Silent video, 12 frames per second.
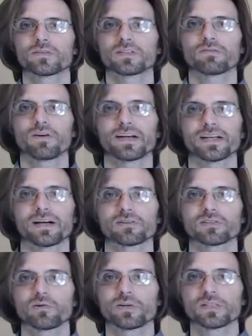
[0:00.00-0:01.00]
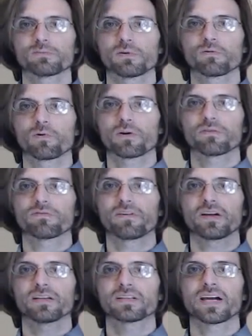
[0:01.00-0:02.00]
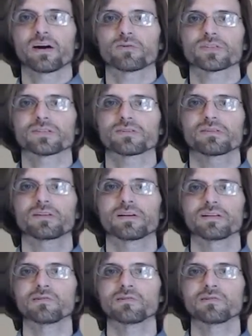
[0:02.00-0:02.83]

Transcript: defining how slow it is before it counts as the